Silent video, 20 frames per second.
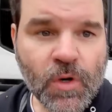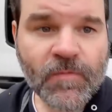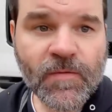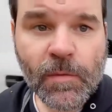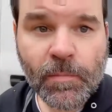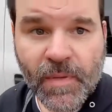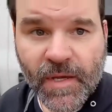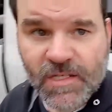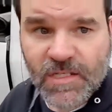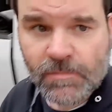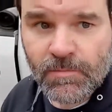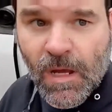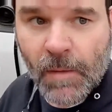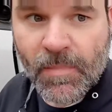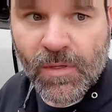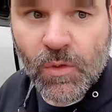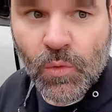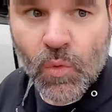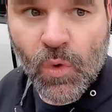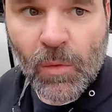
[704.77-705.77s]
I'm sure if you pick
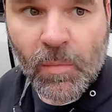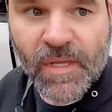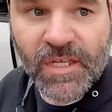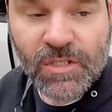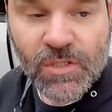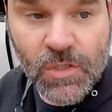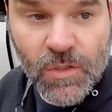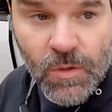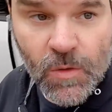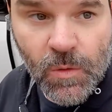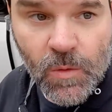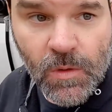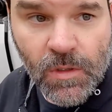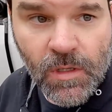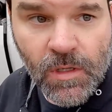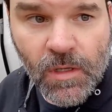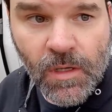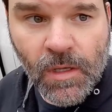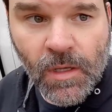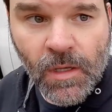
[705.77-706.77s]
some up, you will be
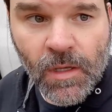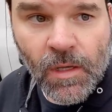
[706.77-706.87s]
too.